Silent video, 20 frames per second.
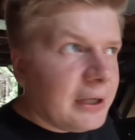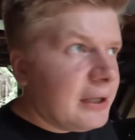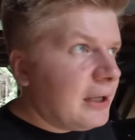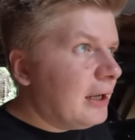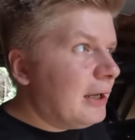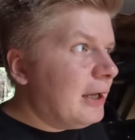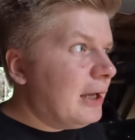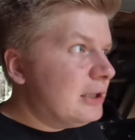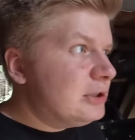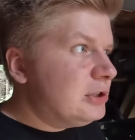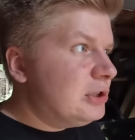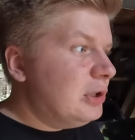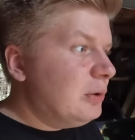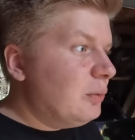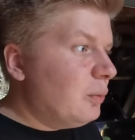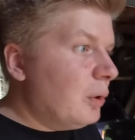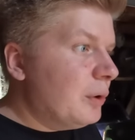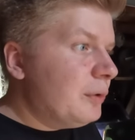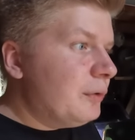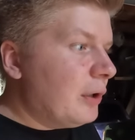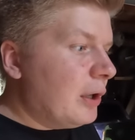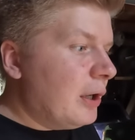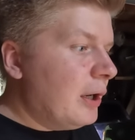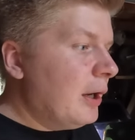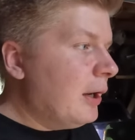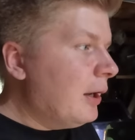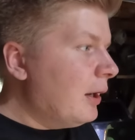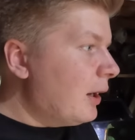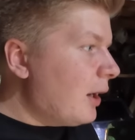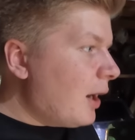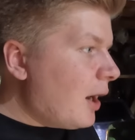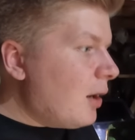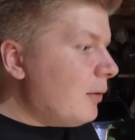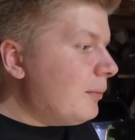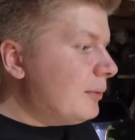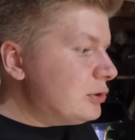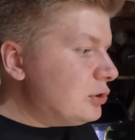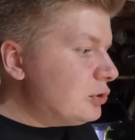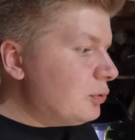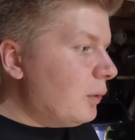And I actually wonder how
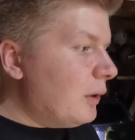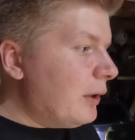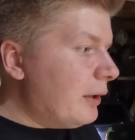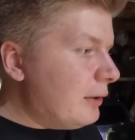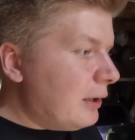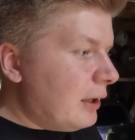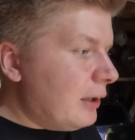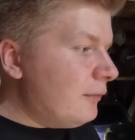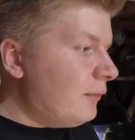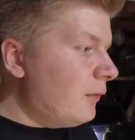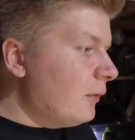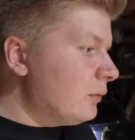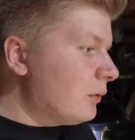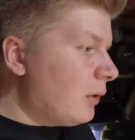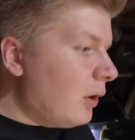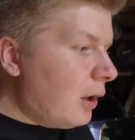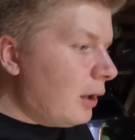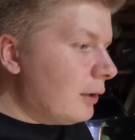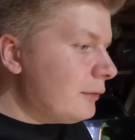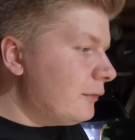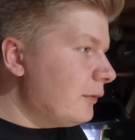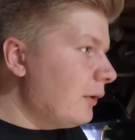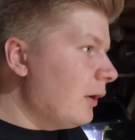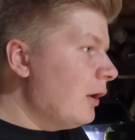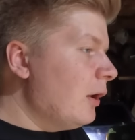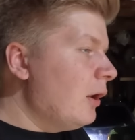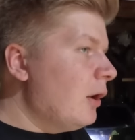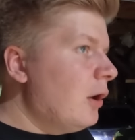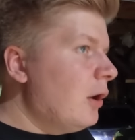much will an iPhone cost